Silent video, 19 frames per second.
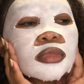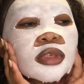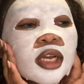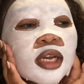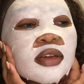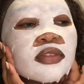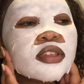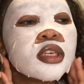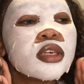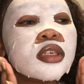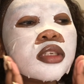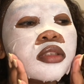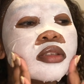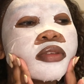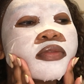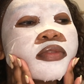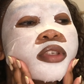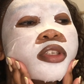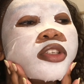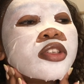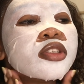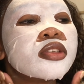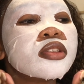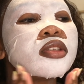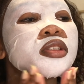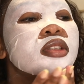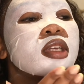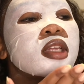I've started doing
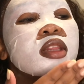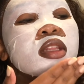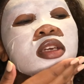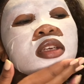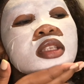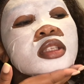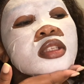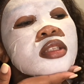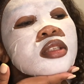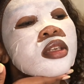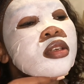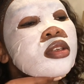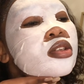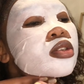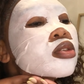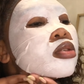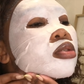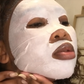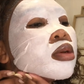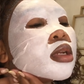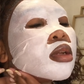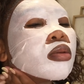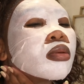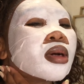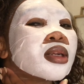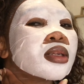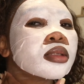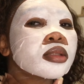facials, I think, since I was
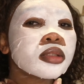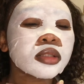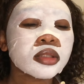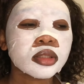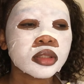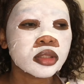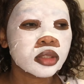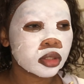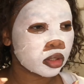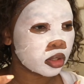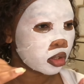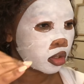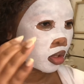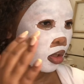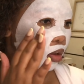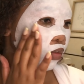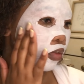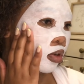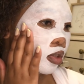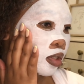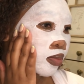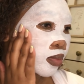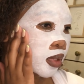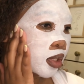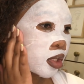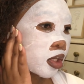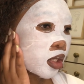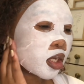21. I've always
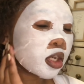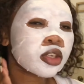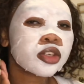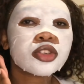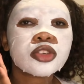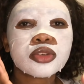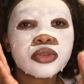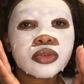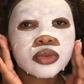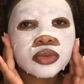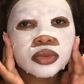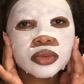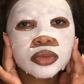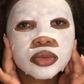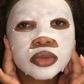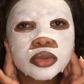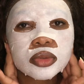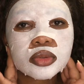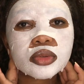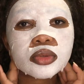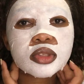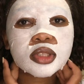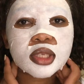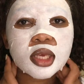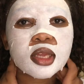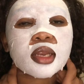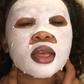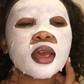been into
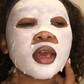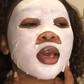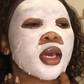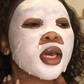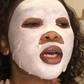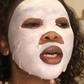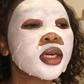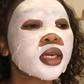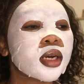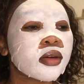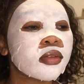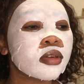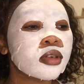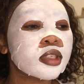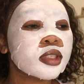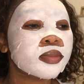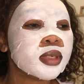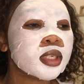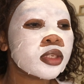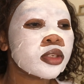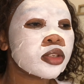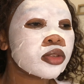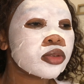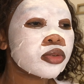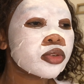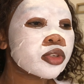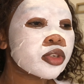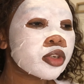skincare. I've always been
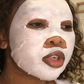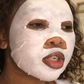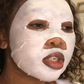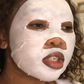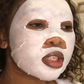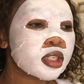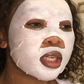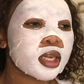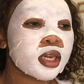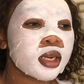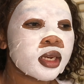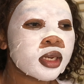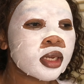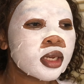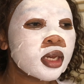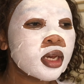into good skin.